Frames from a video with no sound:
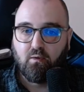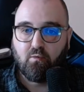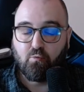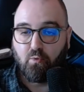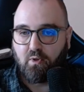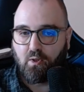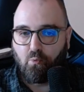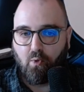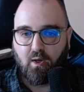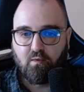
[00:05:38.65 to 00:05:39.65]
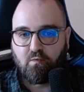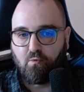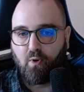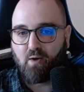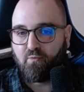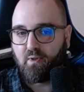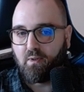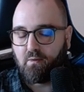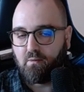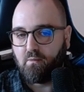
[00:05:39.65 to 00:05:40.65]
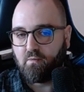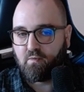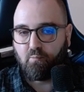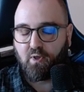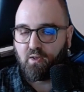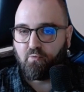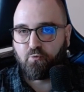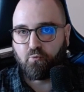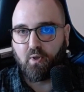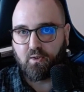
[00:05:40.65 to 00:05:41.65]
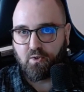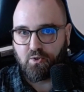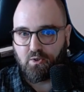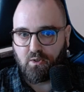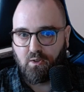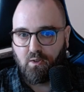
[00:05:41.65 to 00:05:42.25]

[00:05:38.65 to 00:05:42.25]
This will take a while, so having some kind of strategy